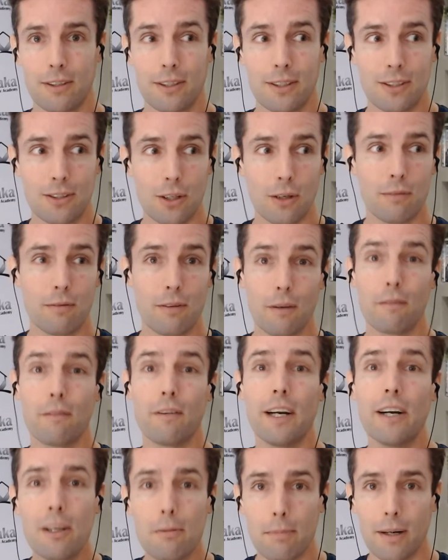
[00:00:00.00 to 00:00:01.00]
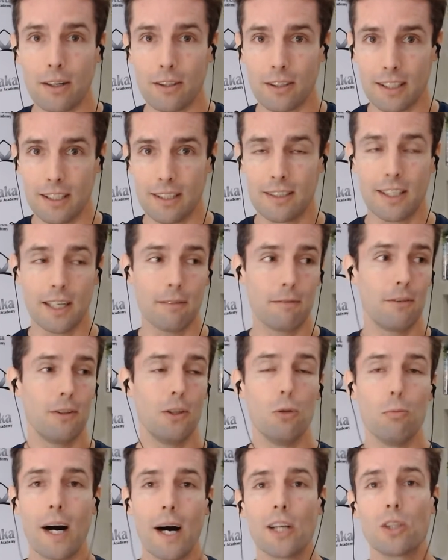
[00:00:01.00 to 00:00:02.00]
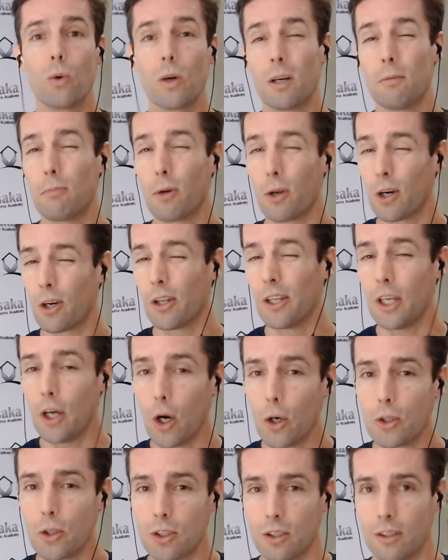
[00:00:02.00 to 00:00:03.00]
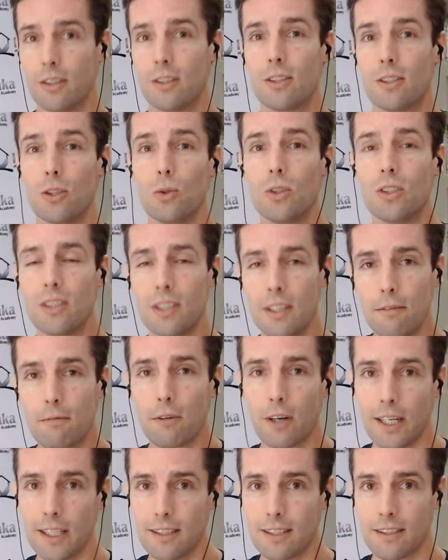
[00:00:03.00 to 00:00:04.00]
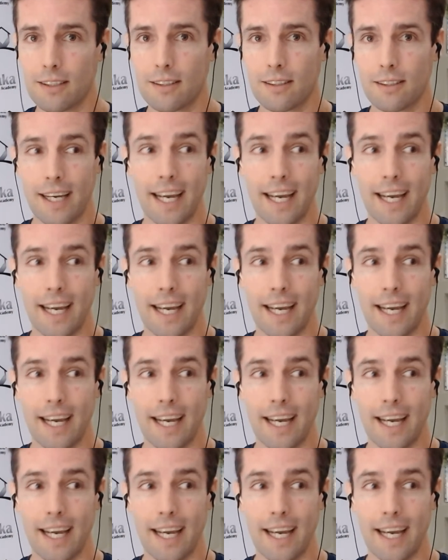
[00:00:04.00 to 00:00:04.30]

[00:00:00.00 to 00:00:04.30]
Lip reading: So for very bulky stuff, you might wanna put it on the ocean to sea freight it.